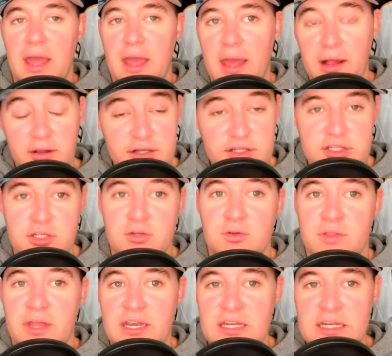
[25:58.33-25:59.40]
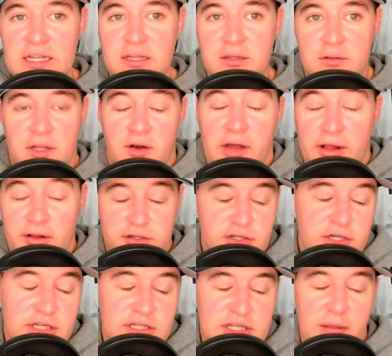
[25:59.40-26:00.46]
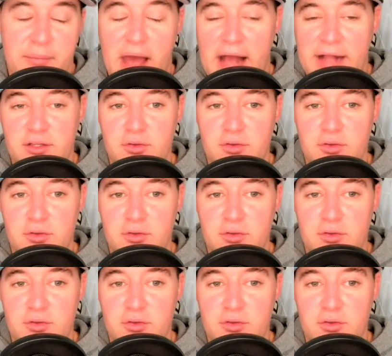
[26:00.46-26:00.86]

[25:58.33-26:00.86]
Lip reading: LSU. They need to, you know, LSU needs to get back